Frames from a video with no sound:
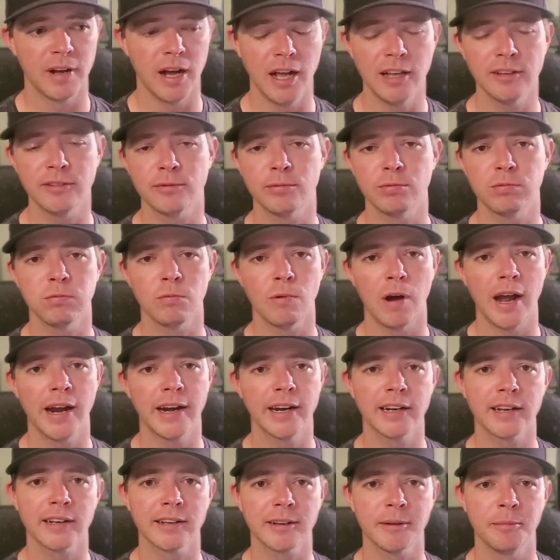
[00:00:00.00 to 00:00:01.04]
us
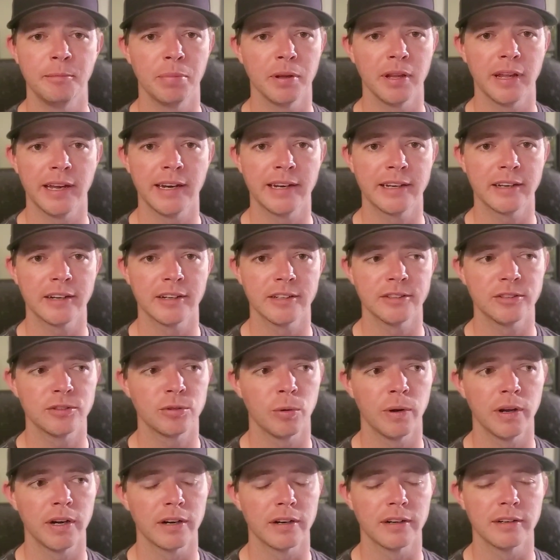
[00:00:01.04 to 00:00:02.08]
whining and complaining on
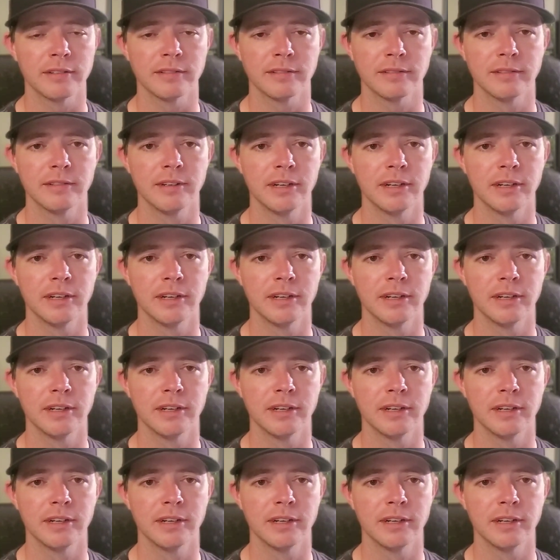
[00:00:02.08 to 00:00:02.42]
Twitter.